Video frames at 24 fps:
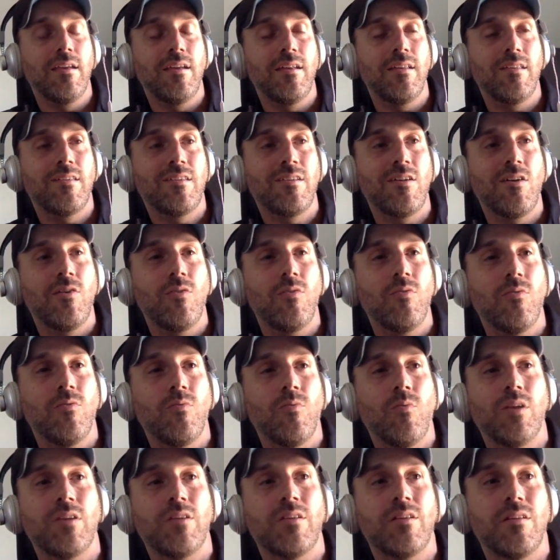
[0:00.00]
so
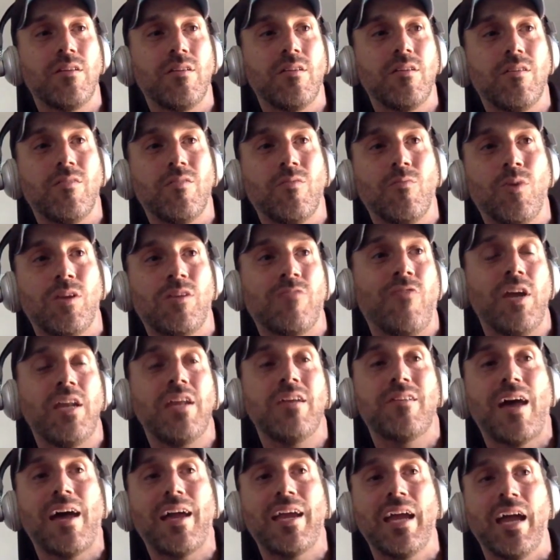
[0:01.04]
what's what's funny
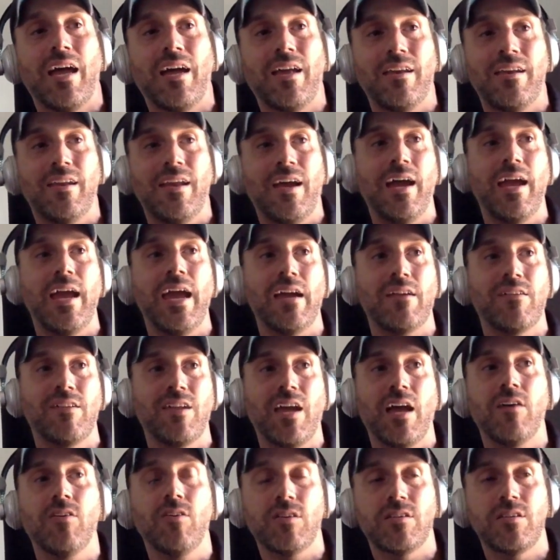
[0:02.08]
is I got I
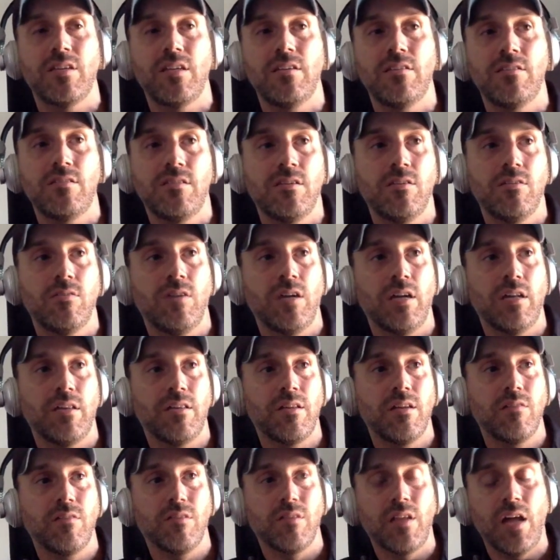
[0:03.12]
actually got hooked into uh,
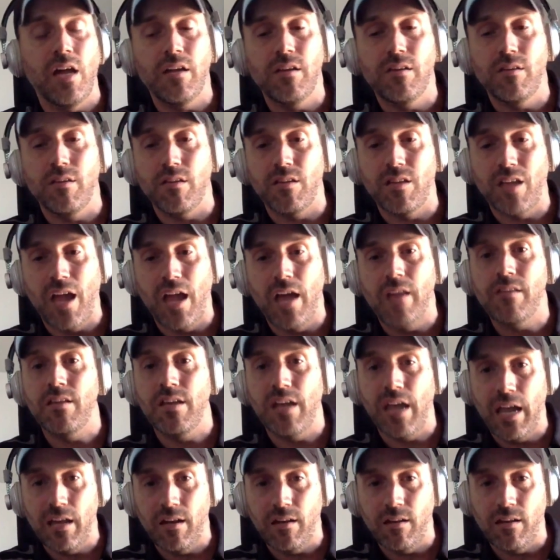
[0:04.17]
Signal Sciences as
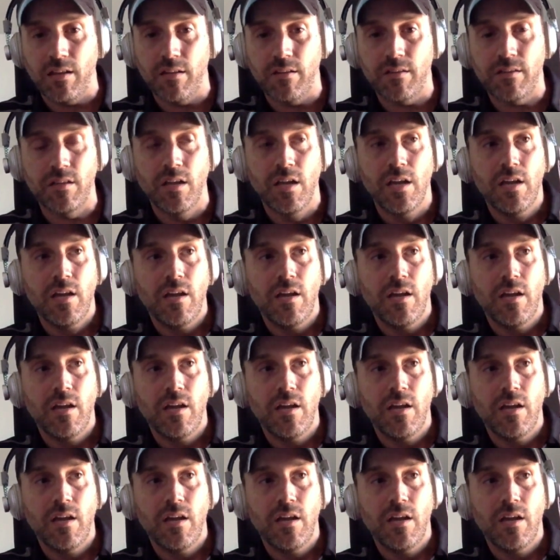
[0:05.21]
an analyst